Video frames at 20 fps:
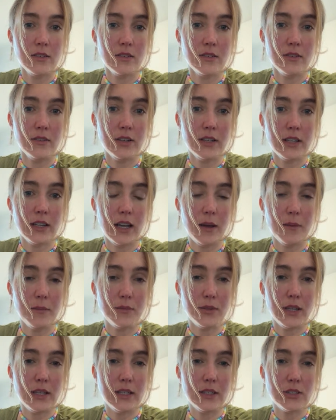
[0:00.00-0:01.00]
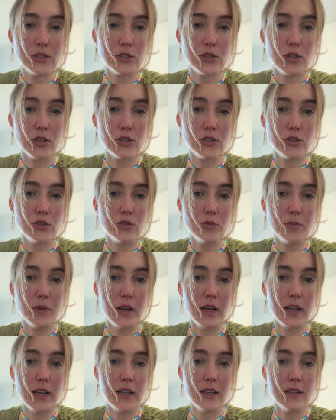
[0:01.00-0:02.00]
Rika, I'm planning to go to
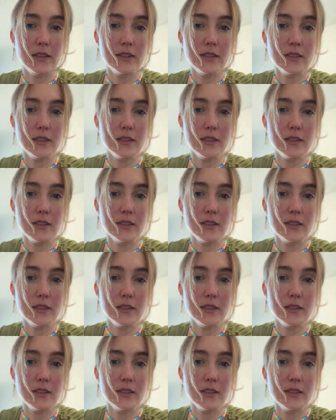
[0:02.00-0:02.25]
Dubai.